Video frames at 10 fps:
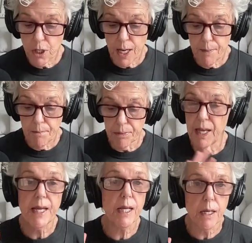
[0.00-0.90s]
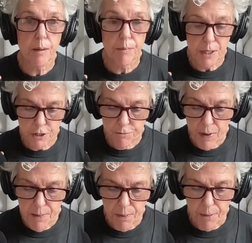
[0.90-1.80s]
a blank piece of
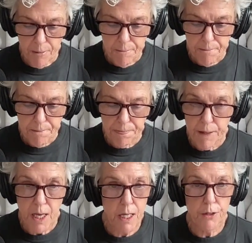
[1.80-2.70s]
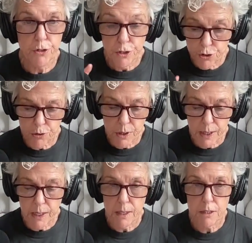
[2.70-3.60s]
paper. And
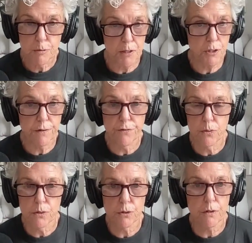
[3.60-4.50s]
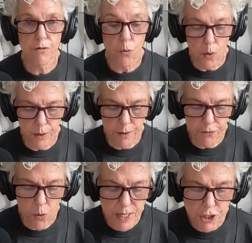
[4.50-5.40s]
usually, especially for sort of a one-off
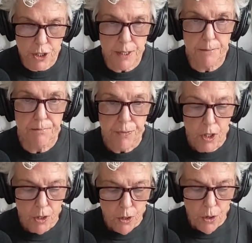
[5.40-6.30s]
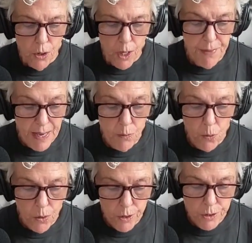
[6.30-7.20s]
question, that
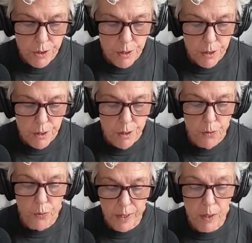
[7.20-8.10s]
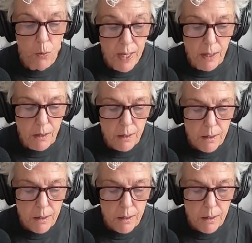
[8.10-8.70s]
works really well.